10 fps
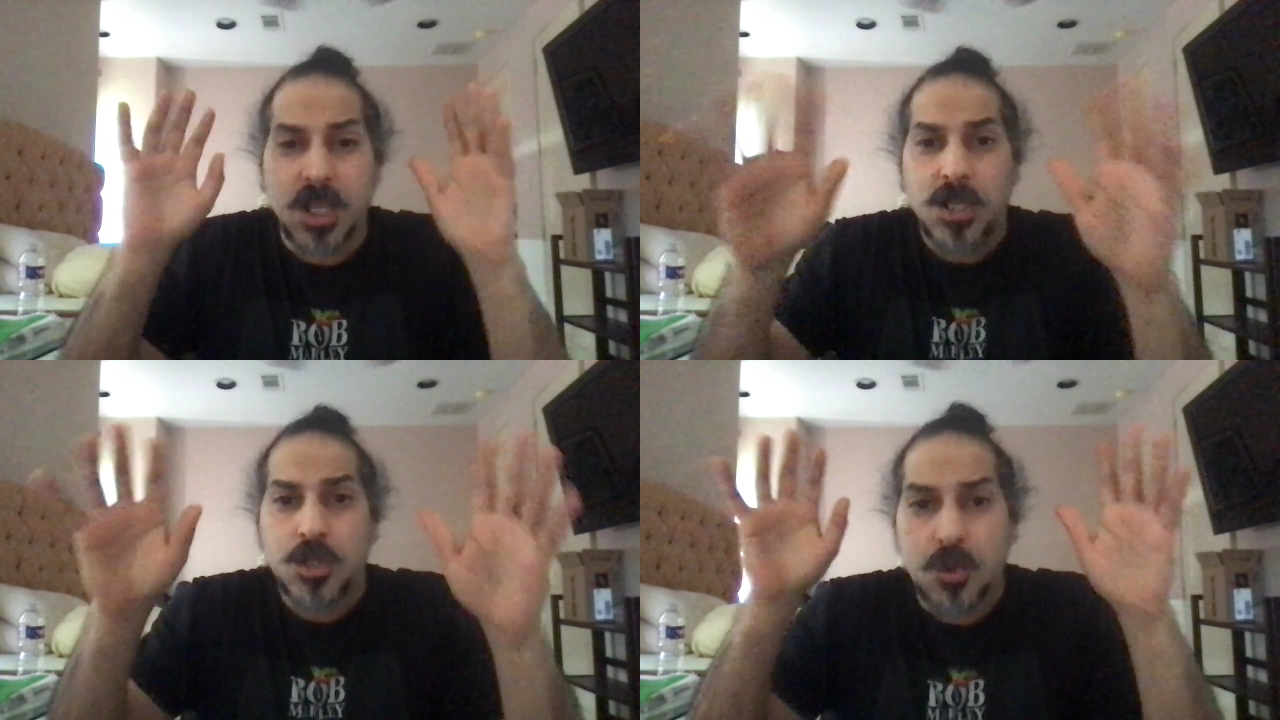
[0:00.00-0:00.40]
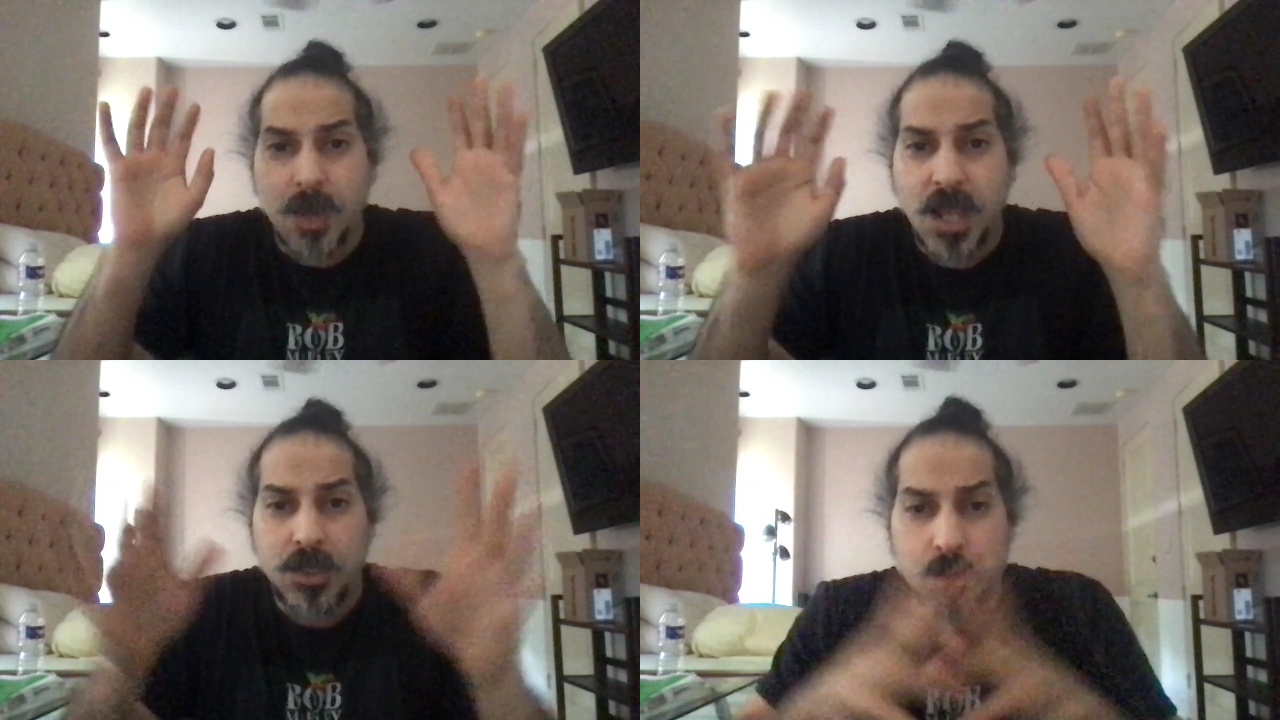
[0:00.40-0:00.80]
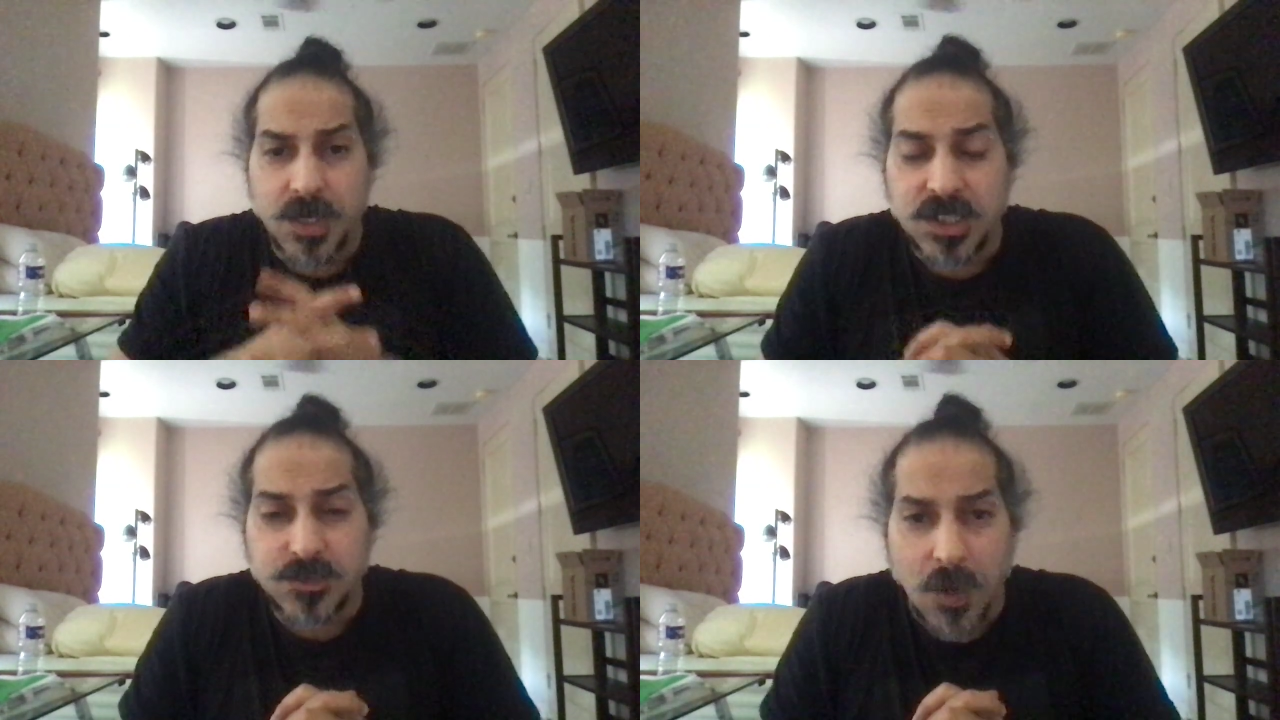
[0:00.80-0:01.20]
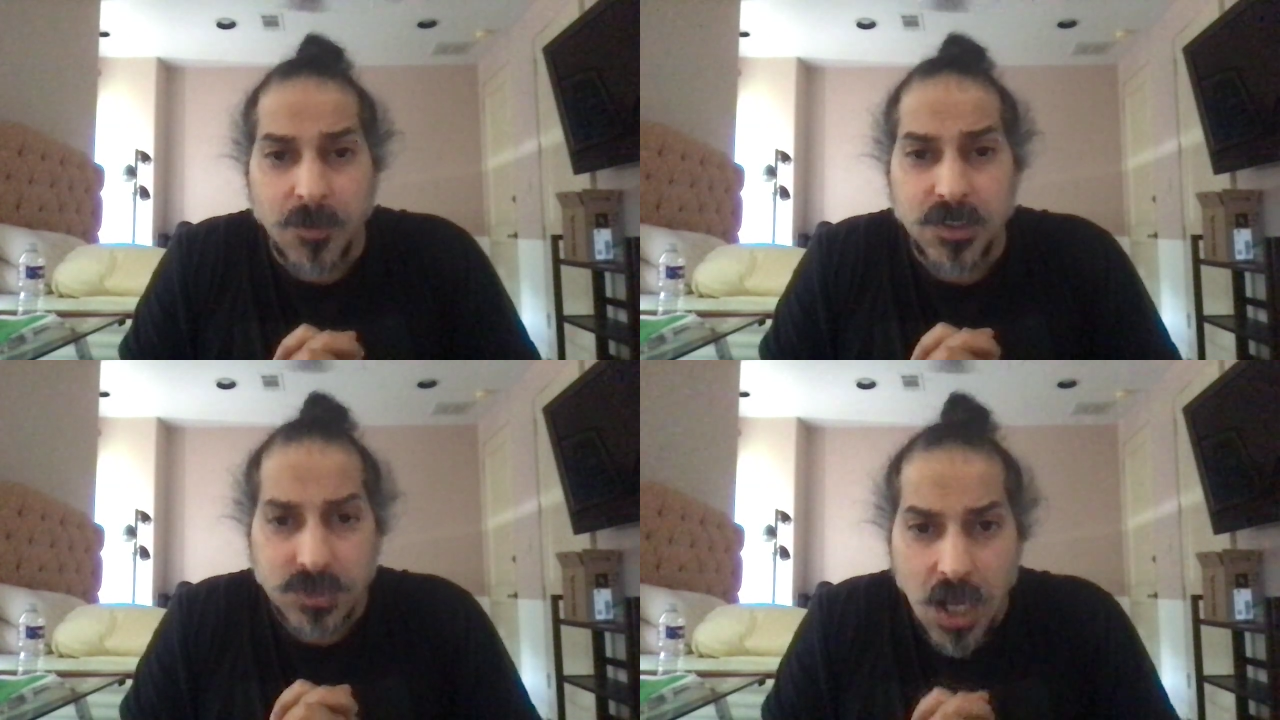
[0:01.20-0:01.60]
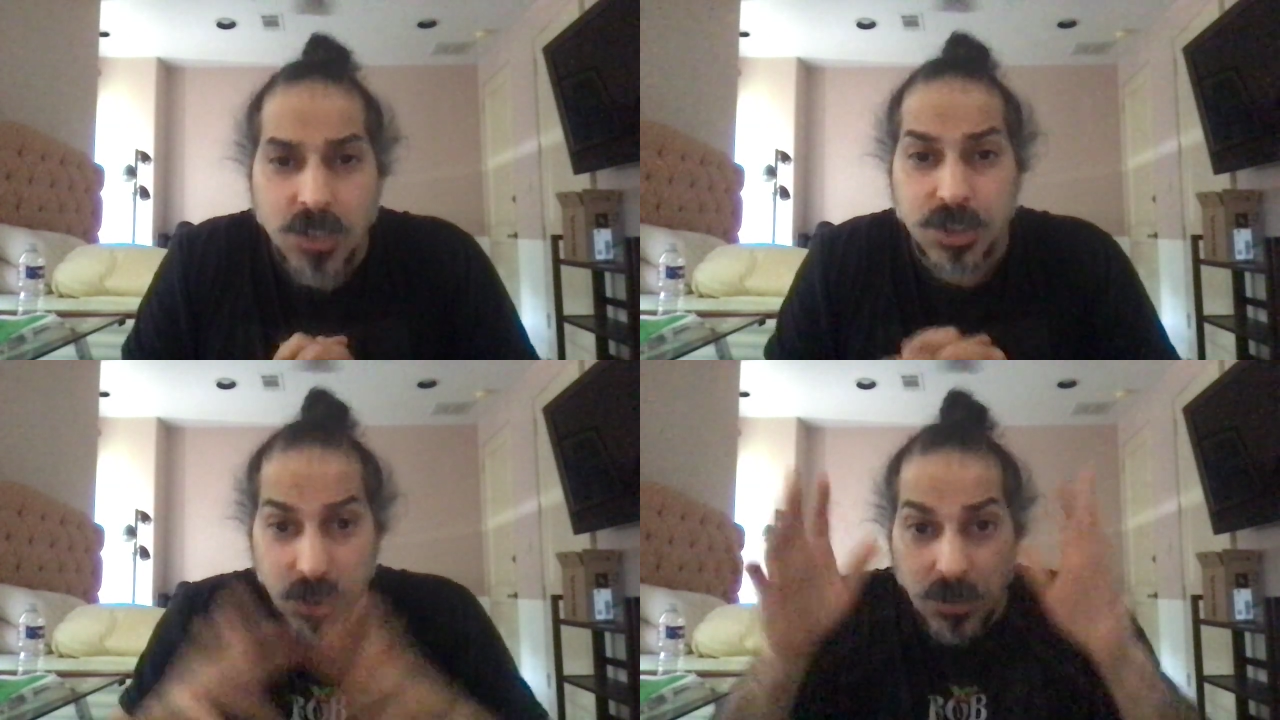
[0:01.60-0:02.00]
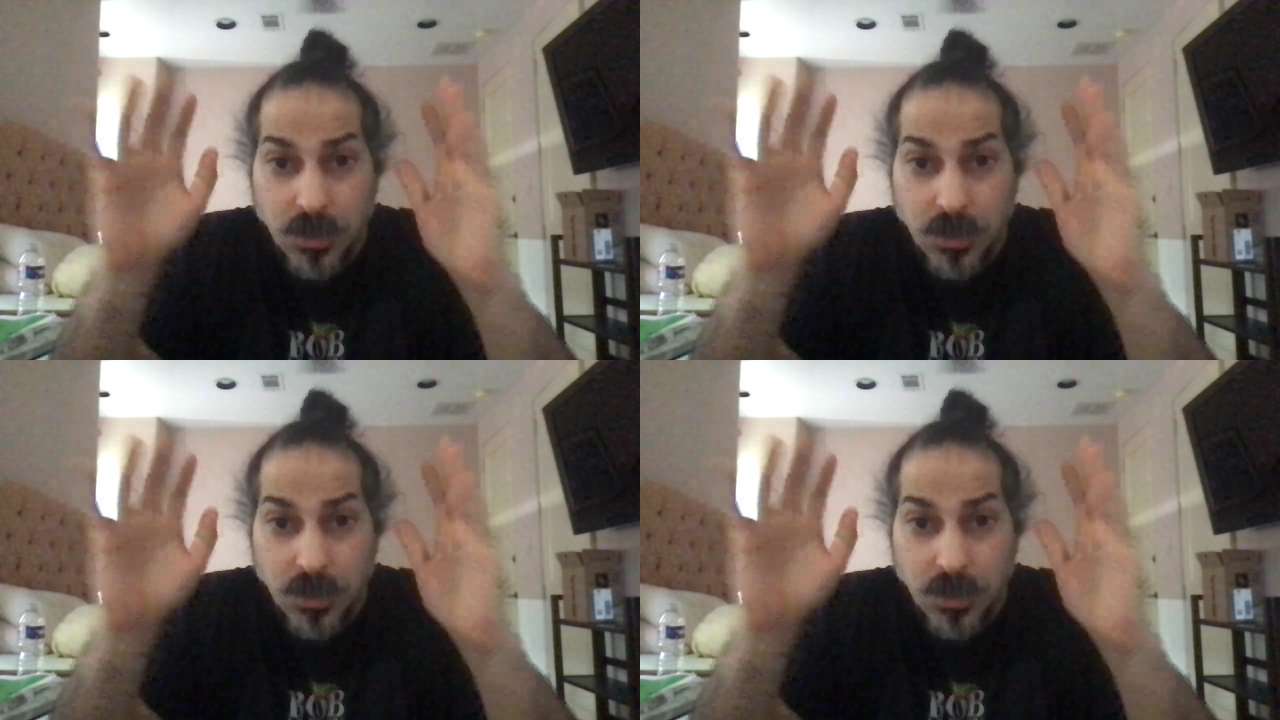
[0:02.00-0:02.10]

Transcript: inhumane human experimentation in